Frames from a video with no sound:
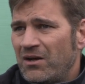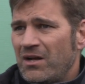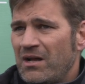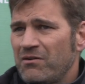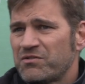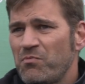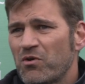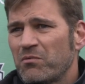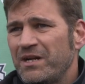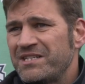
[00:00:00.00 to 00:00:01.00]
It was
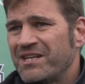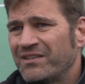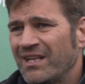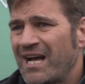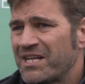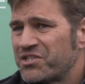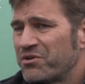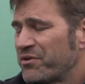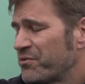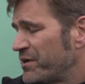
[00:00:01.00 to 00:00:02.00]
more what he's done the last
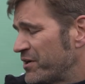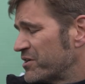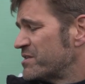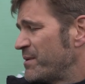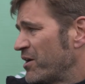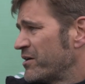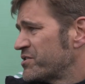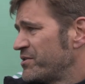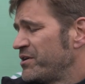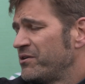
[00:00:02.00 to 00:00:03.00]
two or three years, to be
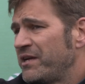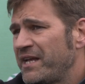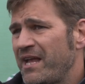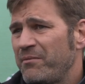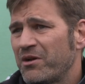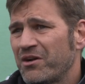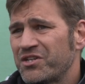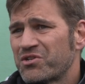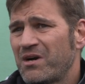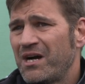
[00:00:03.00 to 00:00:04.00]
honest with you. He came here on
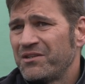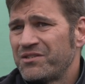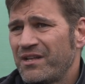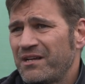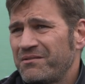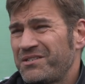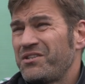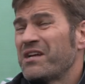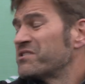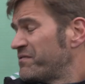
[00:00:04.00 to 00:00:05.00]
trial in
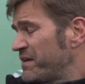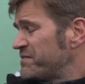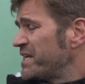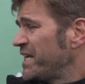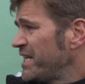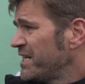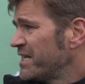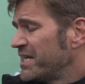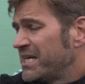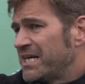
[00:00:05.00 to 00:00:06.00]
2015,
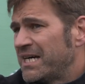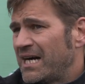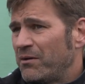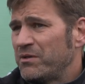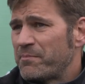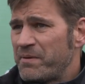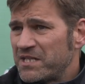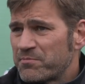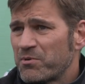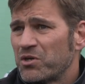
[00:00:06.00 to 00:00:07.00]
went to
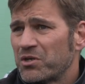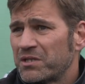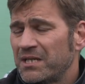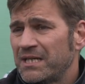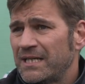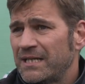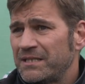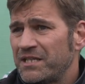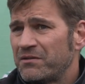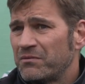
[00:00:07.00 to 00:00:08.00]
Pittsburgh,
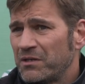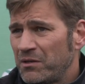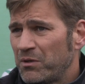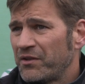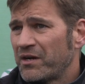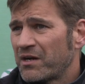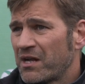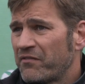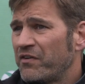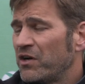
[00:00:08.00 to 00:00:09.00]
did really well there,
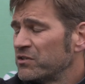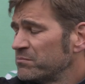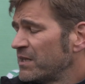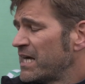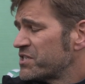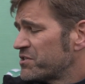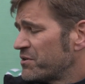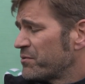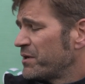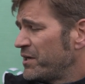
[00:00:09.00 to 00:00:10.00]
kind of followed him the last two
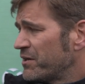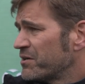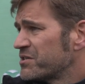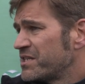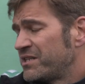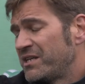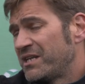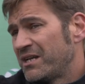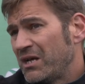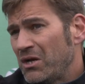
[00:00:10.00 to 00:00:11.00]
or three years, and
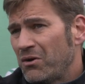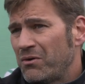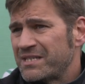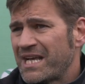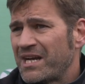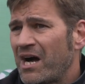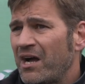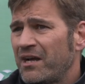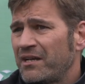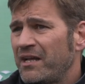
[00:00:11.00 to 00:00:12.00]
then always had an
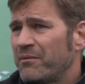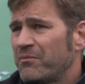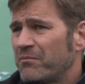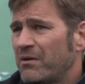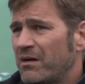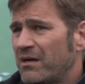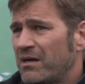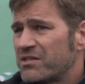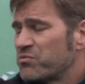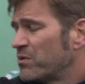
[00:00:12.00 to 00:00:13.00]
eye on him
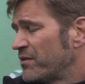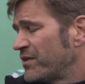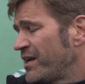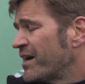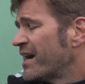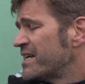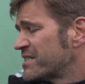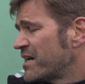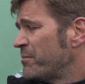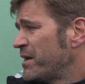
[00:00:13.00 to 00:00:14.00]
as one of the young guys
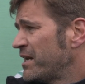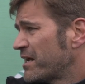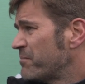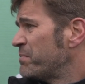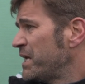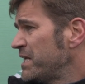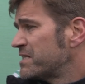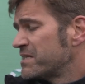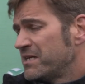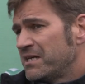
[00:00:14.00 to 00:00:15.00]
to come in and compete.